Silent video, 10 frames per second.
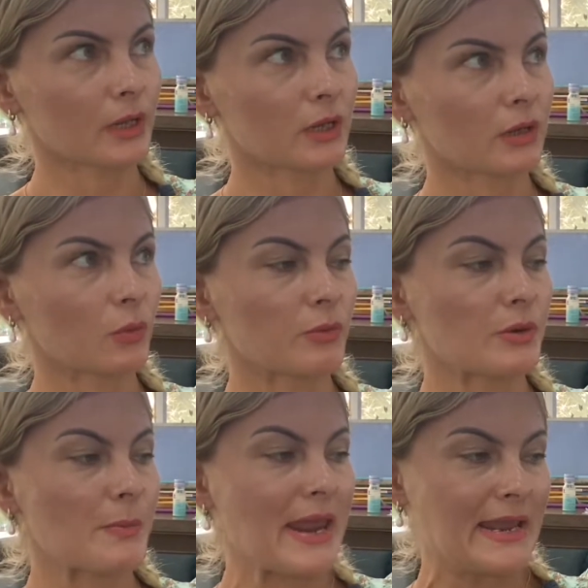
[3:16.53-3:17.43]
when we
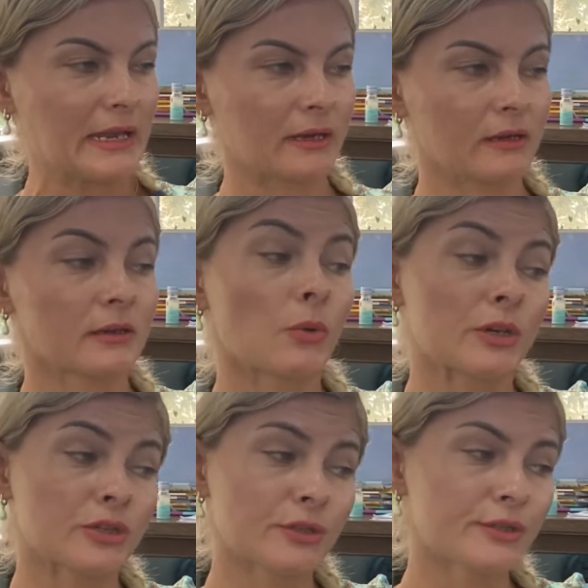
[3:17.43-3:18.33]
make
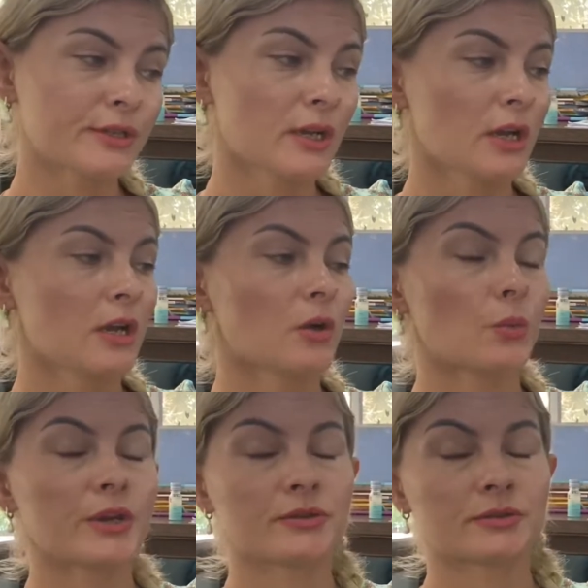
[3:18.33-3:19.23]
questions,
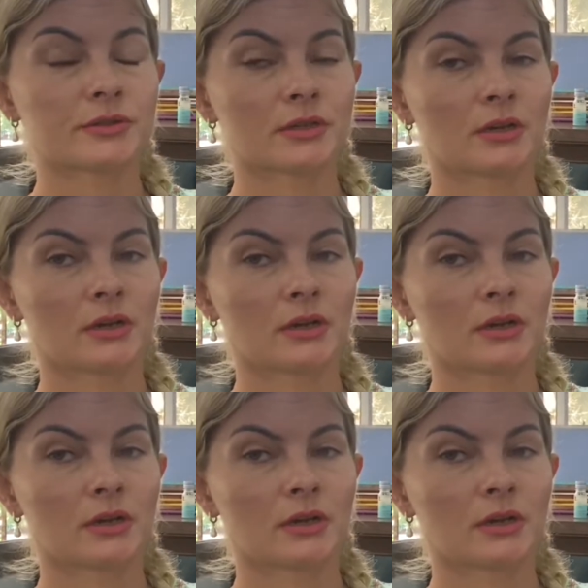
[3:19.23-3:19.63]
we use